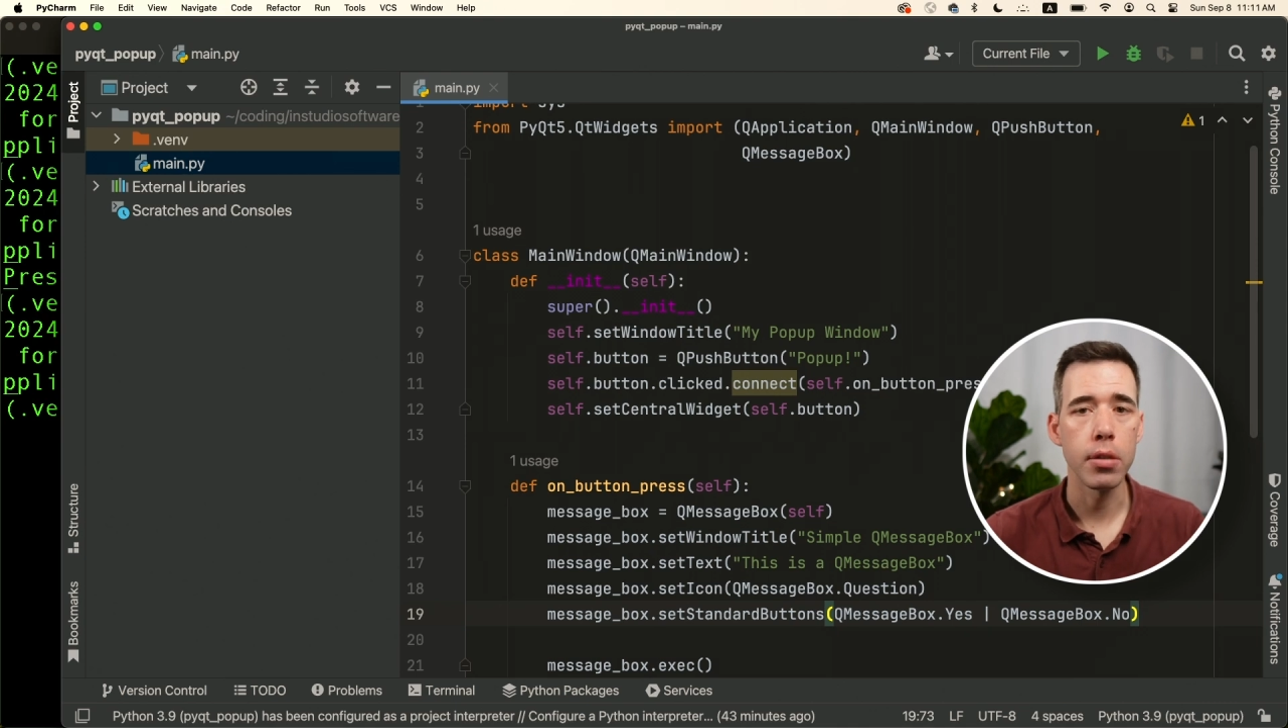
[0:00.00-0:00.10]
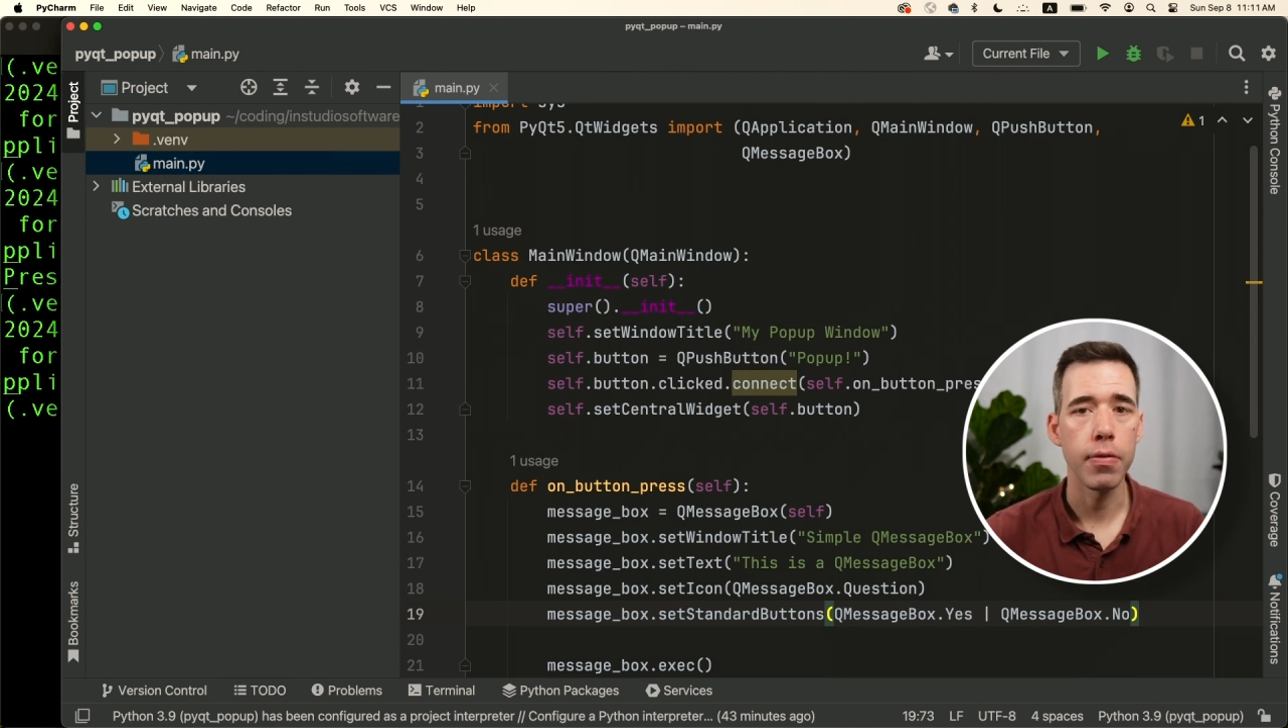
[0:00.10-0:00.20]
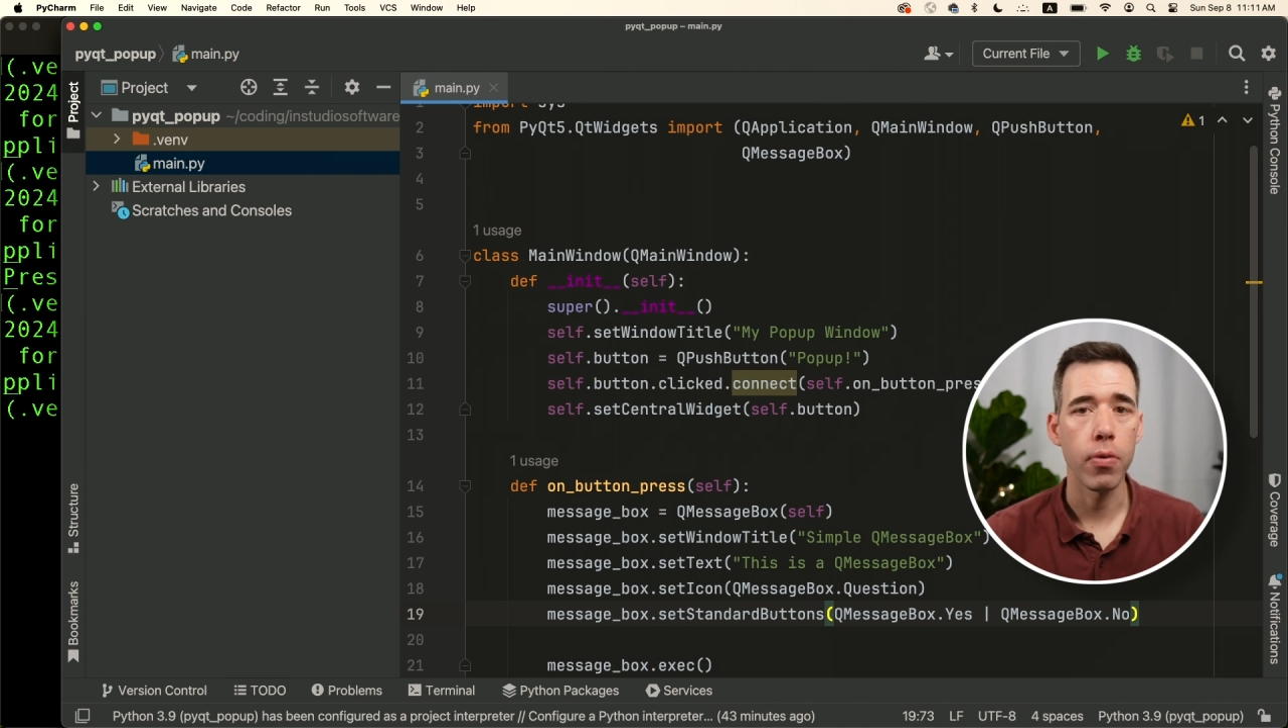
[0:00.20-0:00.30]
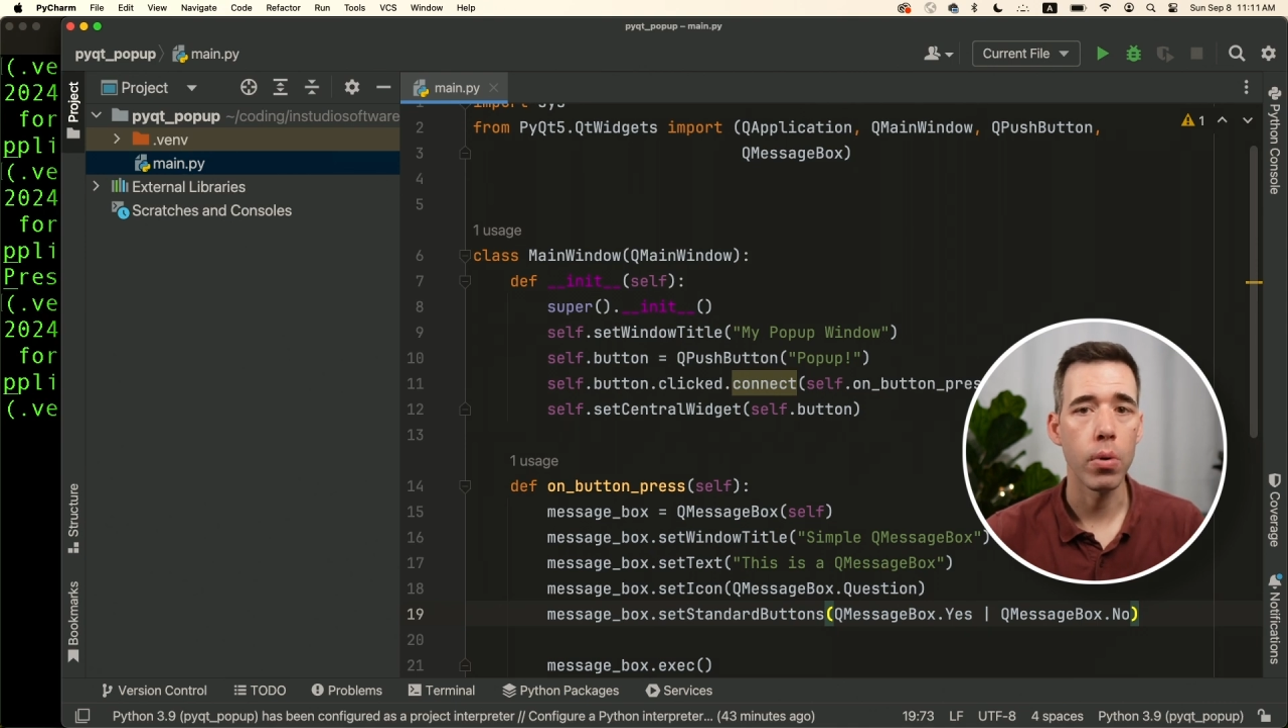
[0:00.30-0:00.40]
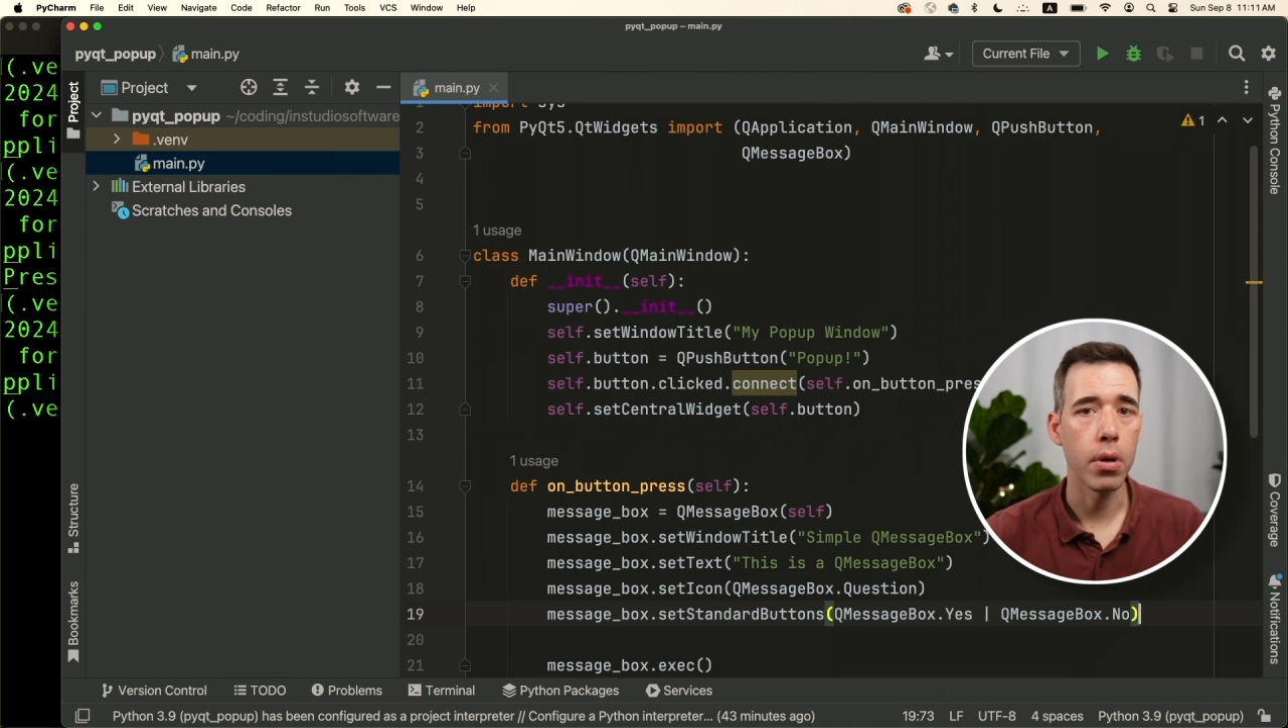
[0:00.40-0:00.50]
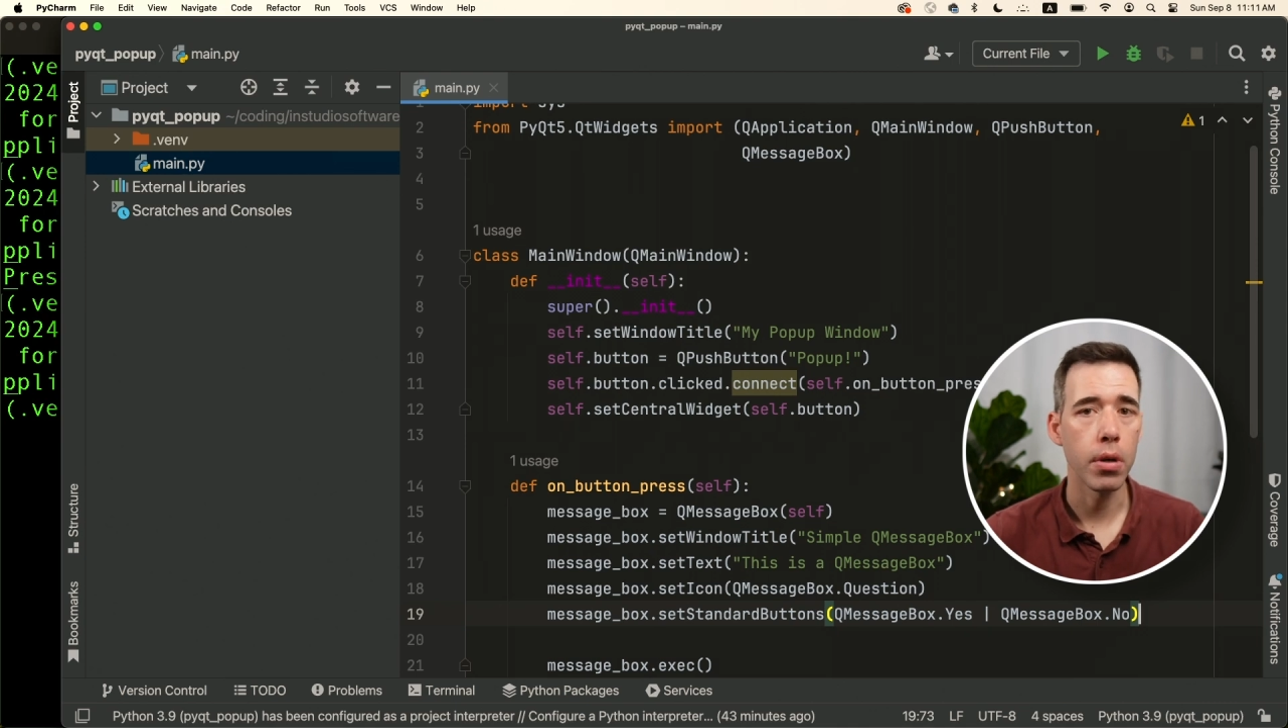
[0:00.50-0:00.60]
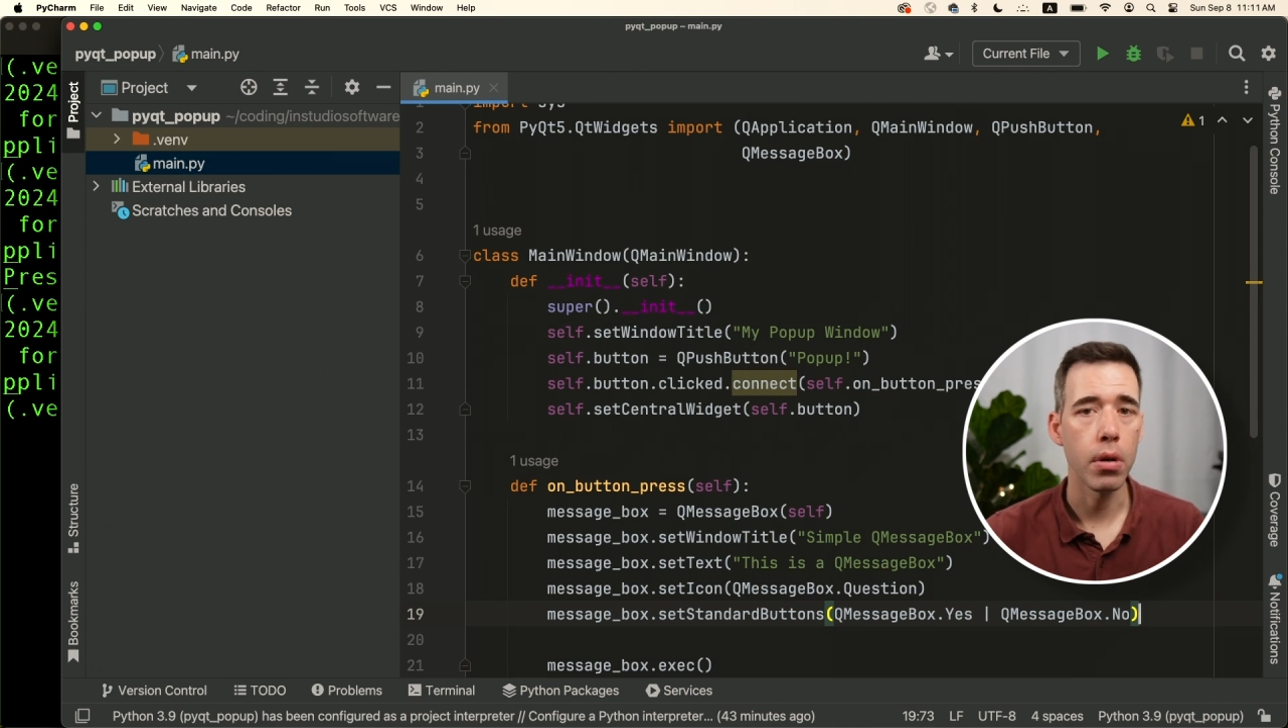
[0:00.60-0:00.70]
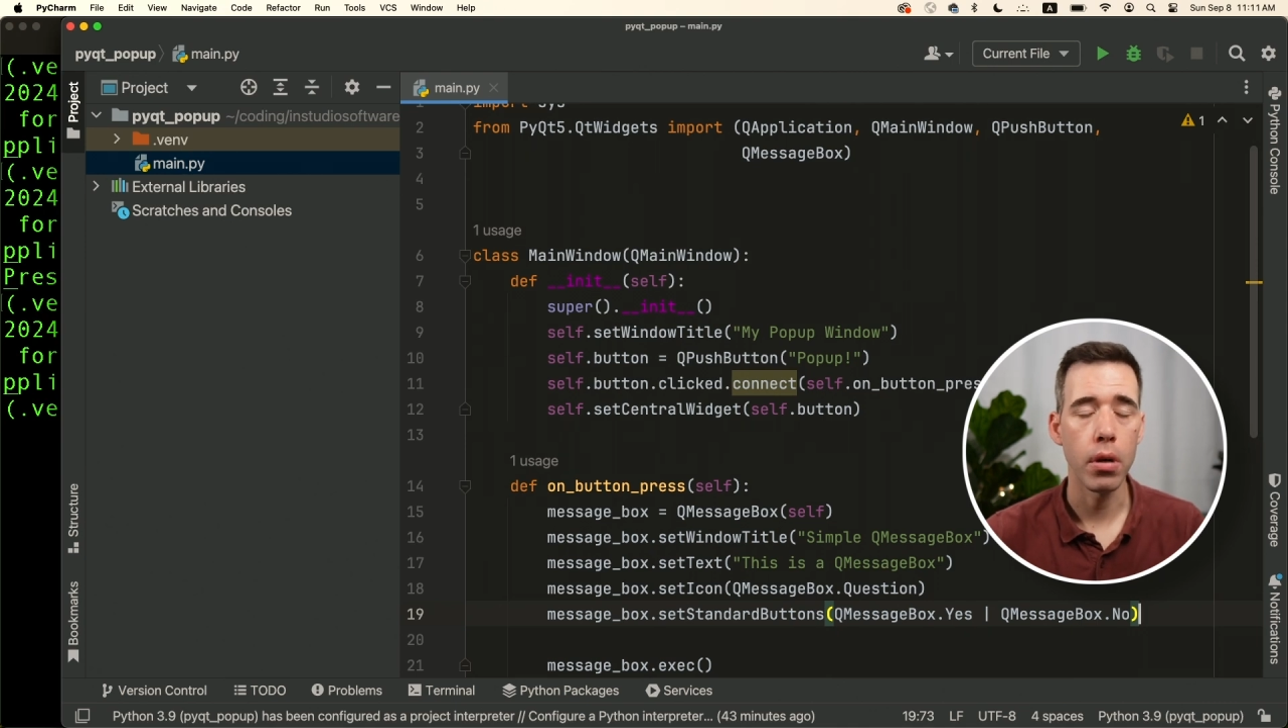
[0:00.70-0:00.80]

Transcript: for your